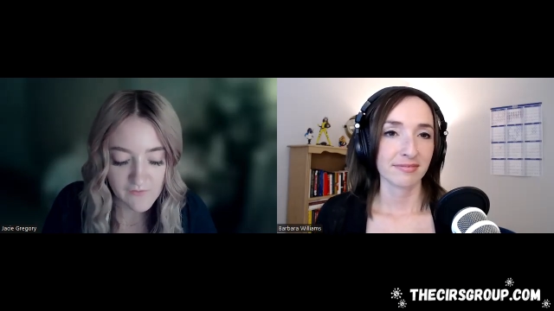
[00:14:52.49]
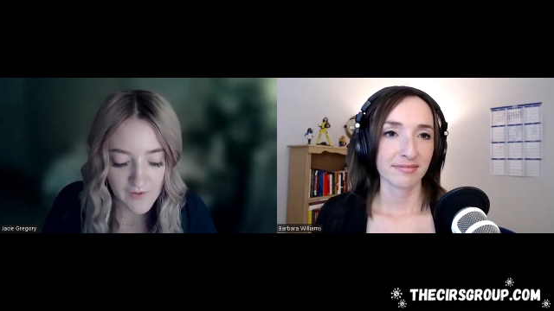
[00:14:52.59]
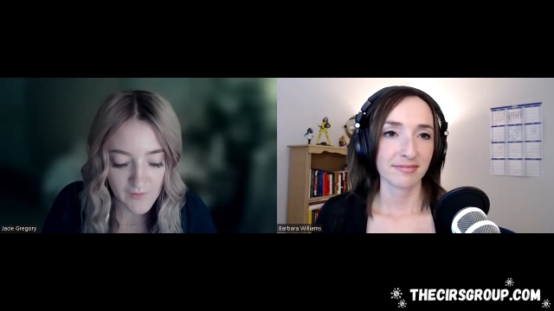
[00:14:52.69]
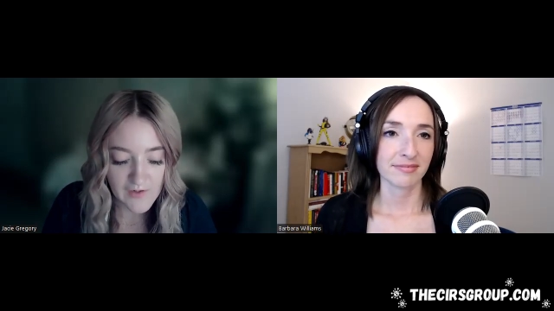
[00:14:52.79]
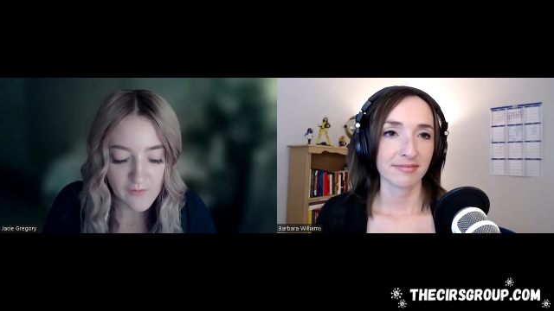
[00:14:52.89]

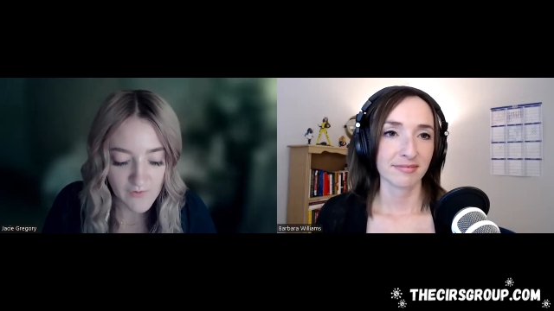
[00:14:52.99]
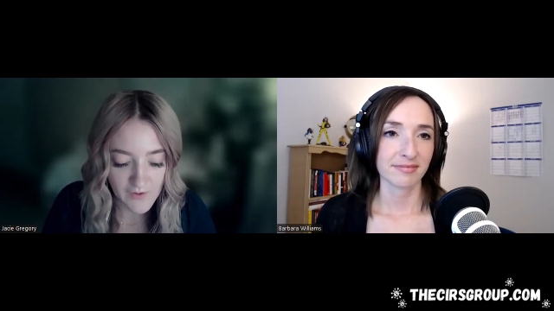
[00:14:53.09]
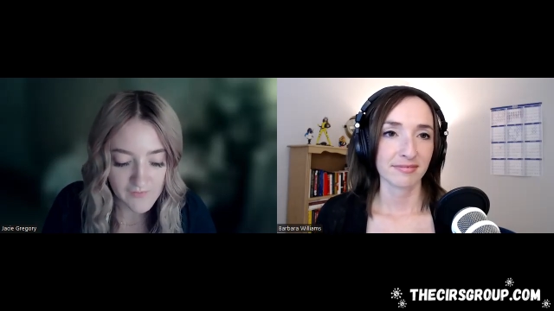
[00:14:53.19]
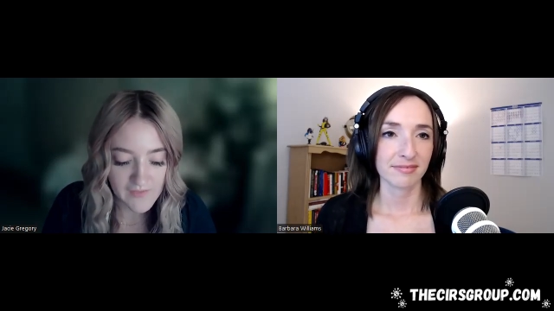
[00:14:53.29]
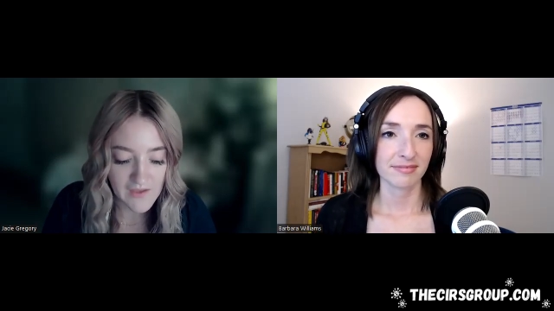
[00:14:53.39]
Speaker 1: very
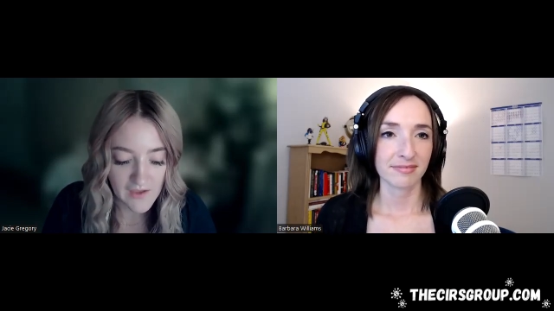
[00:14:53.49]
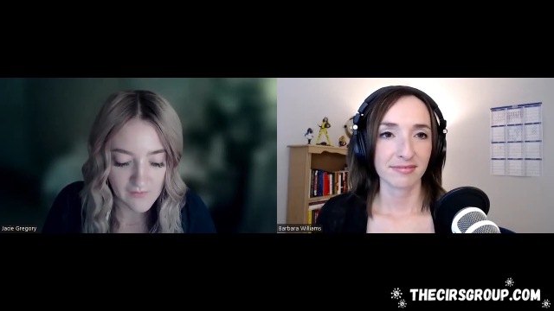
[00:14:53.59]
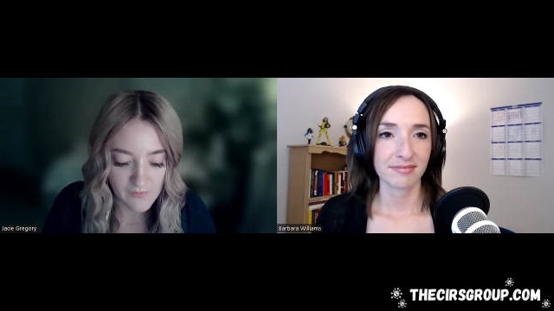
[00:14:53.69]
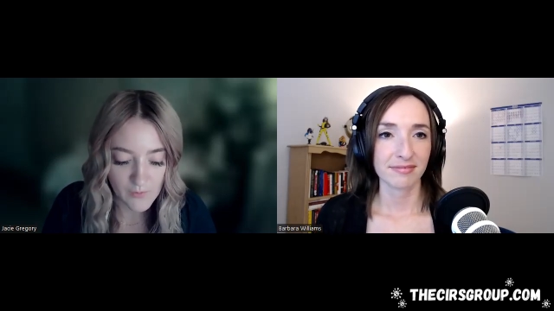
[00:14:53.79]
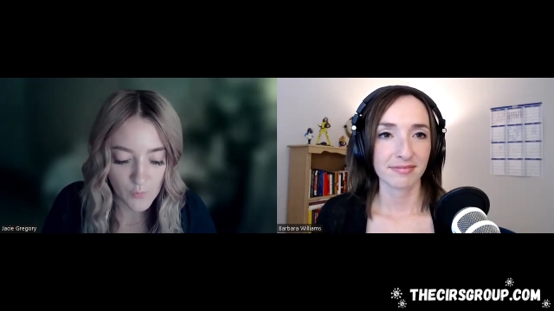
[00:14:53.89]
rarely
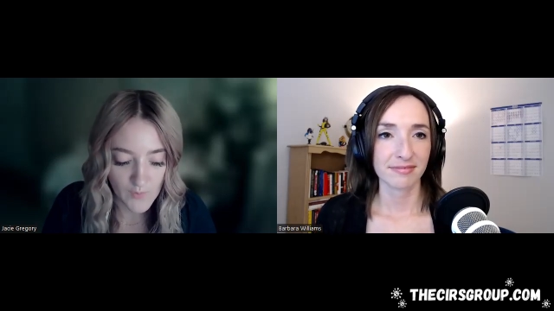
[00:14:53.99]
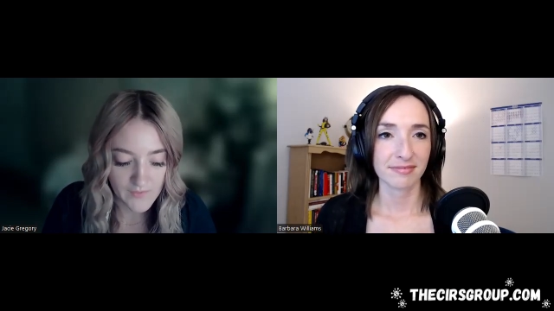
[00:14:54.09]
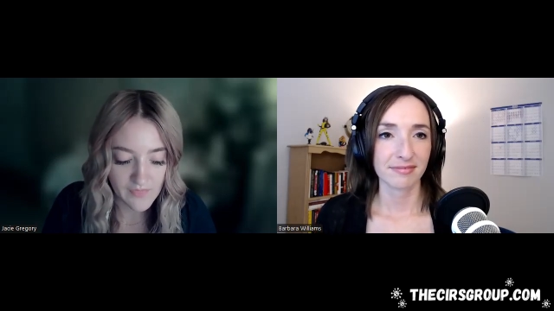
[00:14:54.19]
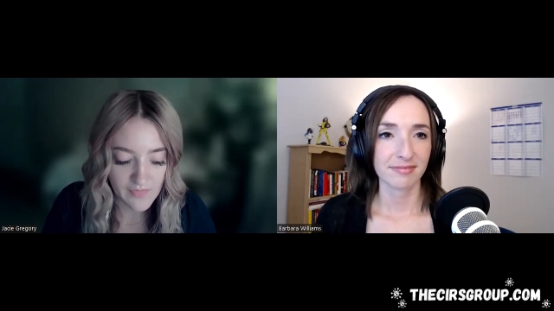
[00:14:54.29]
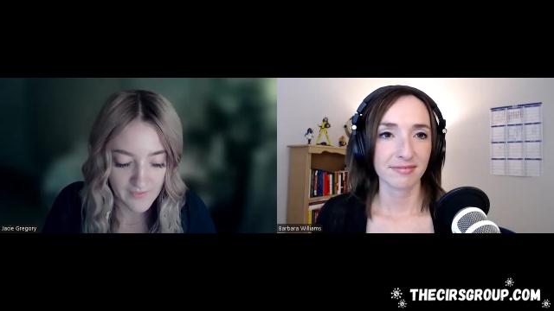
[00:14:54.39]
ever
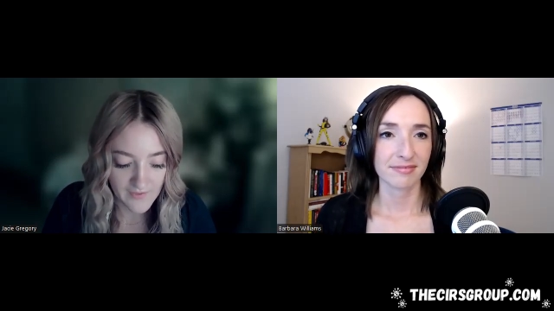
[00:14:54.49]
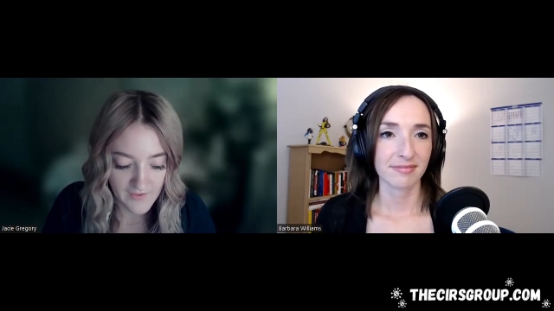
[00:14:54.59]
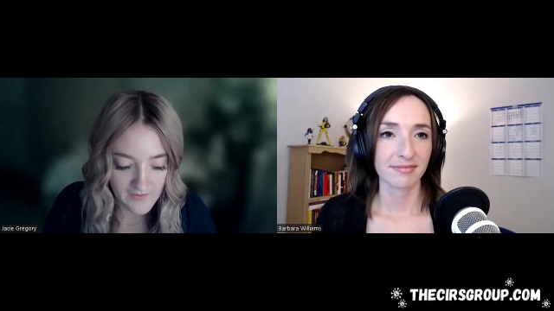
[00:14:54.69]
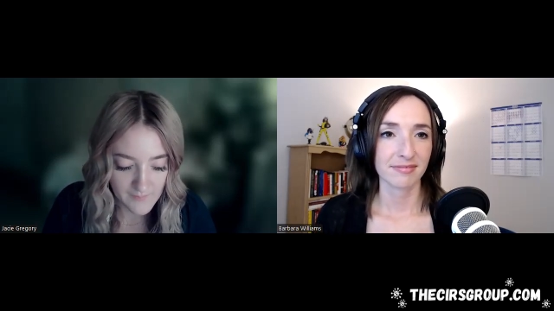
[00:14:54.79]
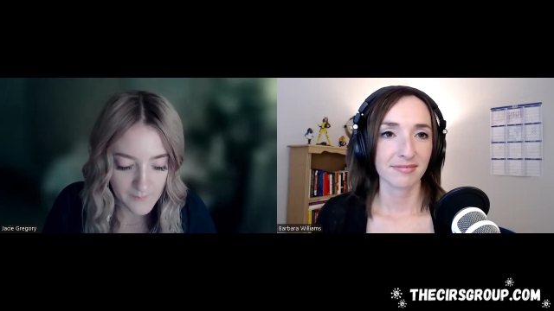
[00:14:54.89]
one
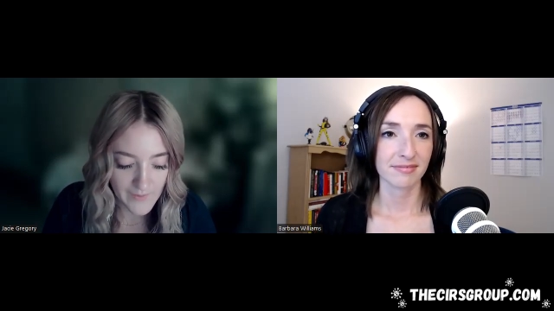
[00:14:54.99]
thing.